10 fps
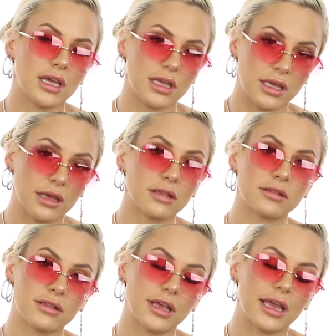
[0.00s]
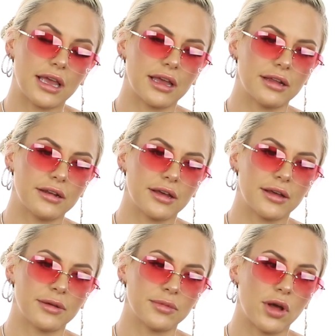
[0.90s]
Yes, and
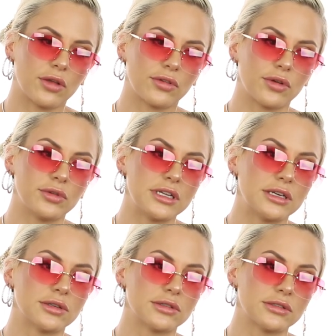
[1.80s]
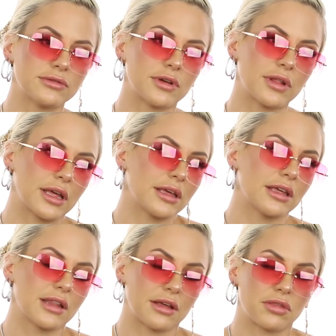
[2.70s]
also deals if I
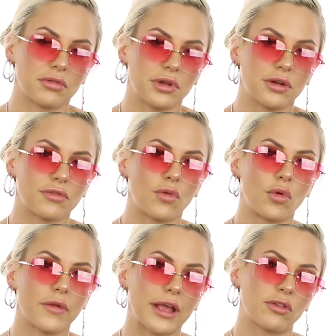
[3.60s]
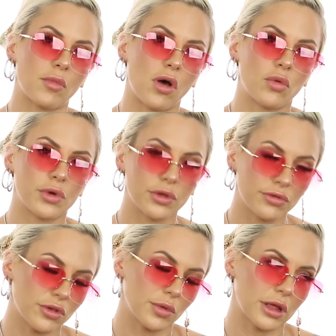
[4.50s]
get like 3 or 4 like small
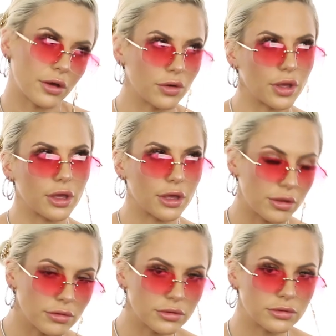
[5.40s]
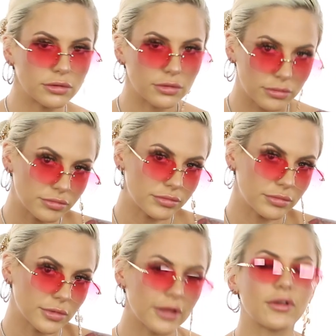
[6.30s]
ones, they'll be like, okay,
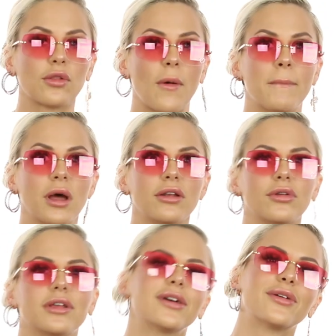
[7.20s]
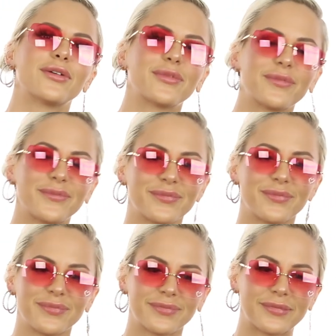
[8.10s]
give you a little bundle deal.
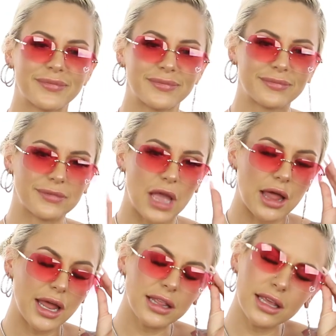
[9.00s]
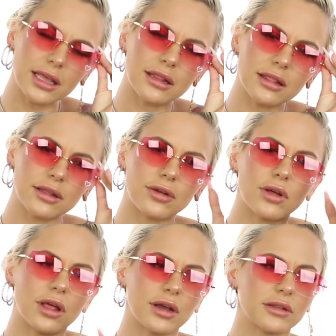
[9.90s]
I like to get
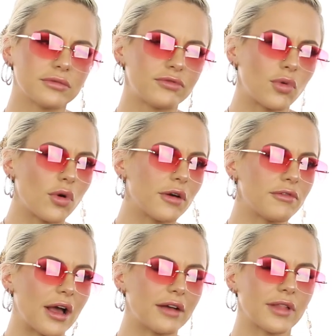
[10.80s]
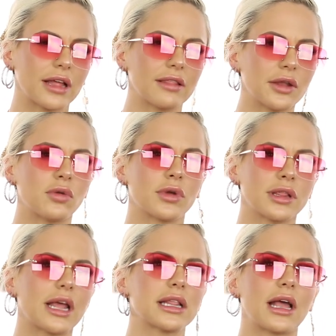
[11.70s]
little 4 or 5 like little
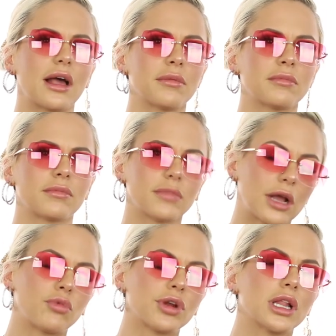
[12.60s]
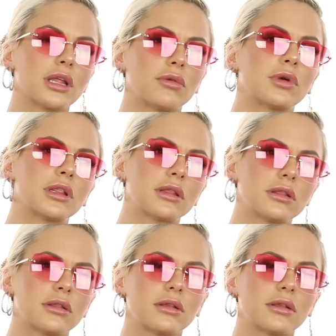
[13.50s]
ones at a time, like real little ones.